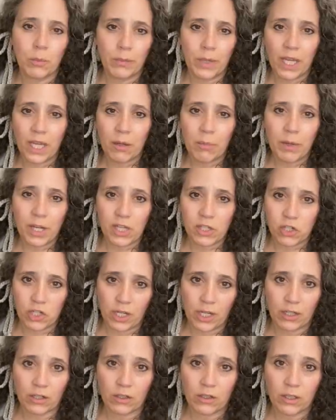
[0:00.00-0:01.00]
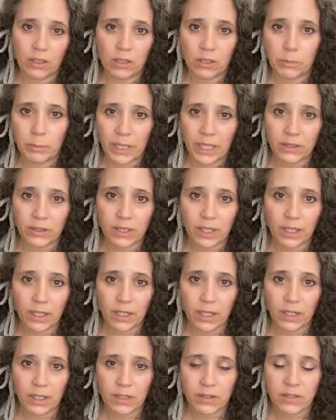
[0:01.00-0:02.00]
make my channel all about that
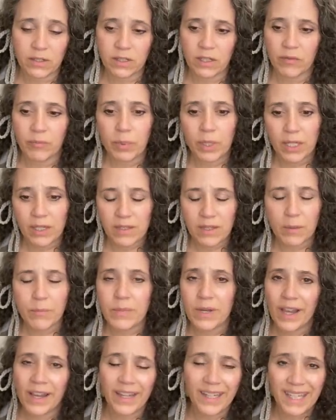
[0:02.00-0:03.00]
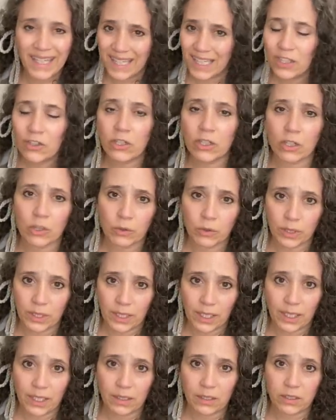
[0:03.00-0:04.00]
kind of stuff because I'm not here to
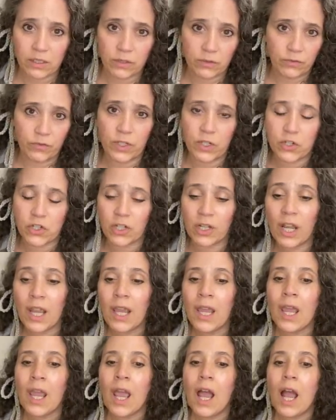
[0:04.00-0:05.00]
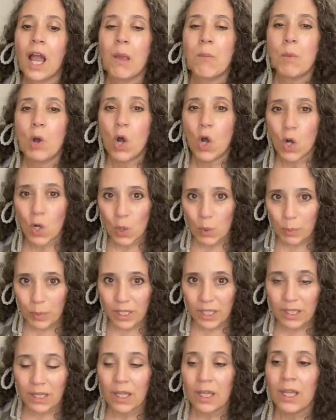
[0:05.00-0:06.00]
create division. I'm
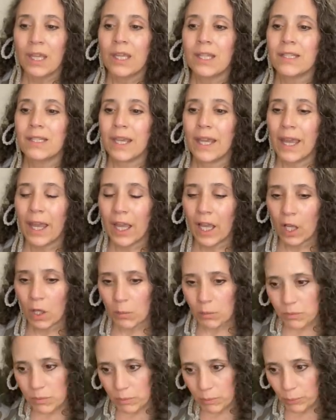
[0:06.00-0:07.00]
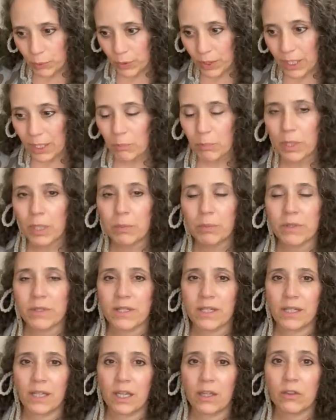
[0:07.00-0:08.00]
hoping to help bring people
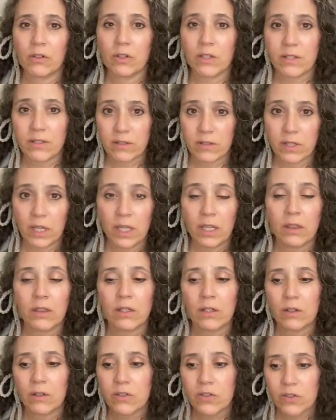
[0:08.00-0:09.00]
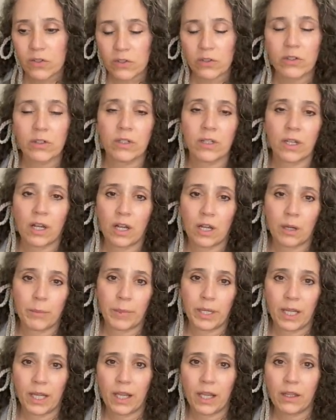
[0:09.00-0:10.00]
together in, in their certain
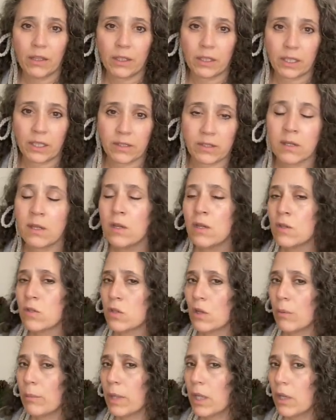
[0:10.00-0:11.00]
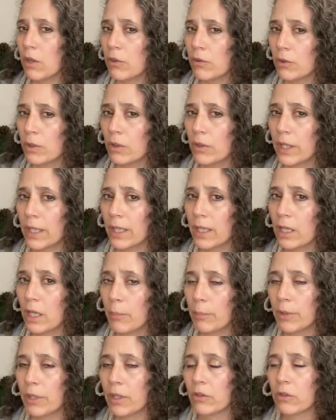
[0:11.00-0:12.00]
commonalities. So I'm going to throw out a
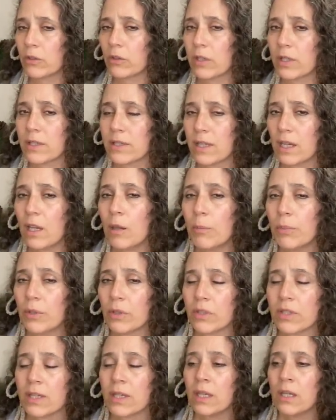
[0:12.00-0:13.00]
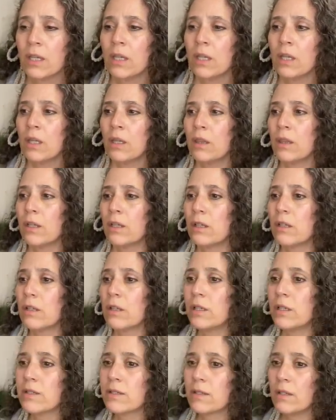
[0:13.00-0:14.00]
couple other examples. There
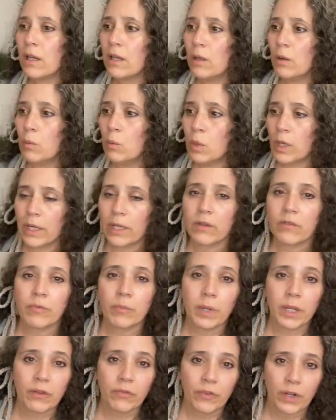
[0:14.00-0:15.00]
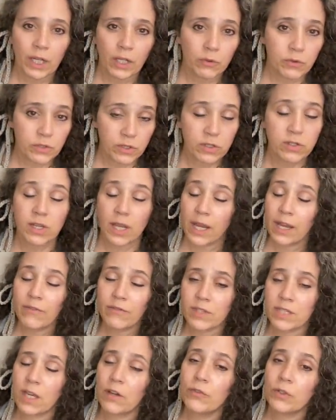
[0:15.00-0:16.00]
is one of my followers, there's, I have
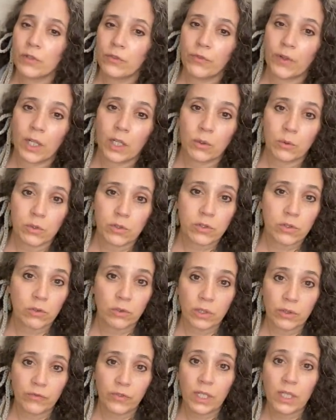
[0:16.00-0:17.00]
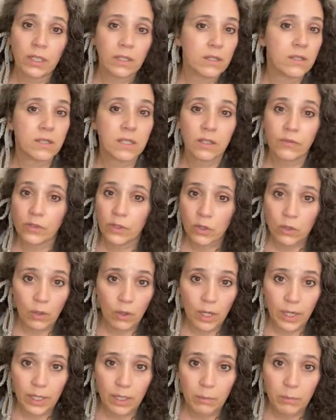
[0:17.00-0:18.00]
several followers who are vegans, even though
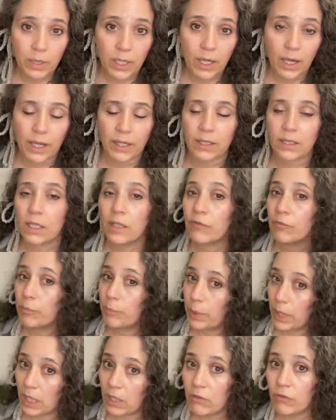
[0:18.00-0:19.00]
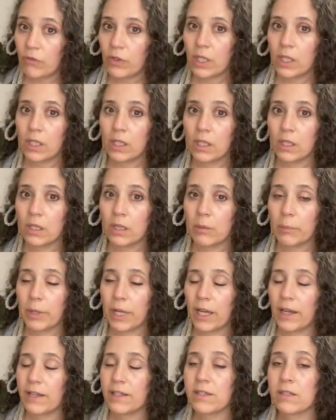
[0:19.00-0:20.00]
I am not. I've been vegan in the
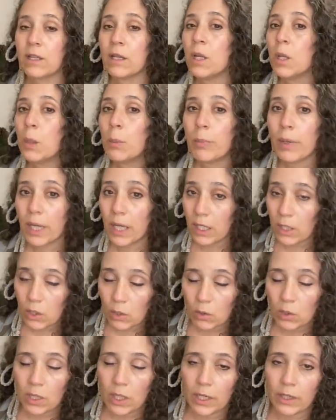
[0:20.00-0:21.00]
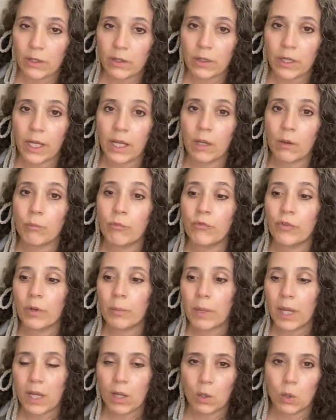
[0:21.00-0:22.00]
past, but I no longer am for
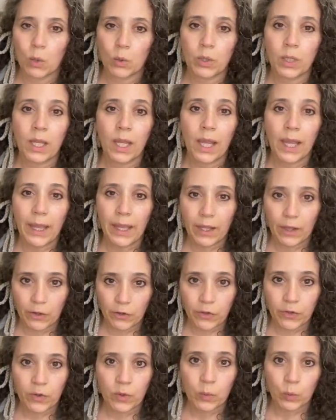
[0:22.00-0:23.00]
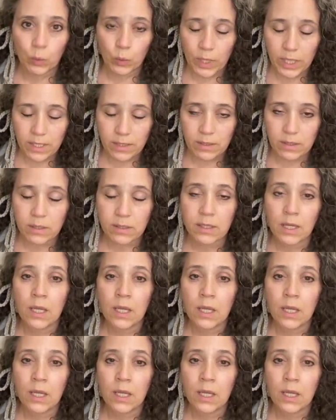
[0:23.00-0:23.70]
my own health reasons.